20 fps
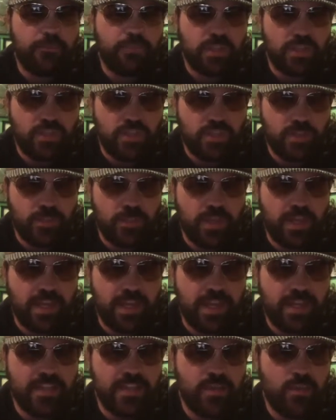She's playing
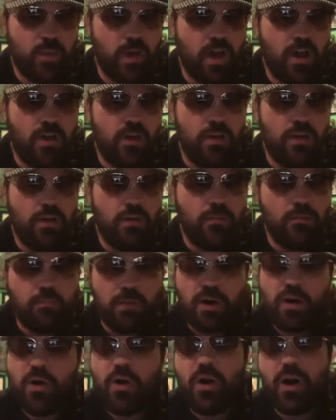it, and while
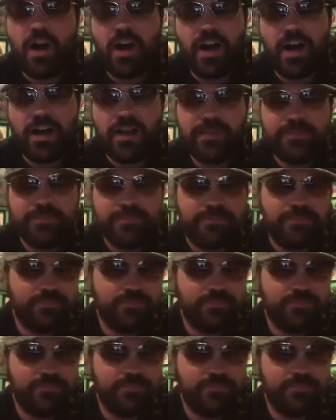Moha,